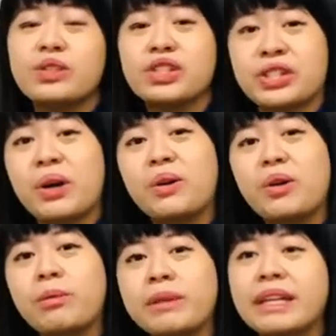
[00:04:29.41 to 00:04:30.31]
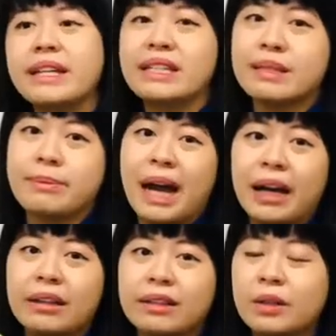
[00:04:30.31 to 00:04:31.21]
show me a
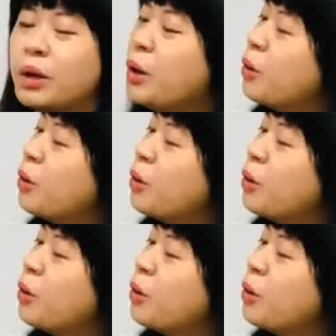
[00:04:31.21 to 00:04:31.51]
smile.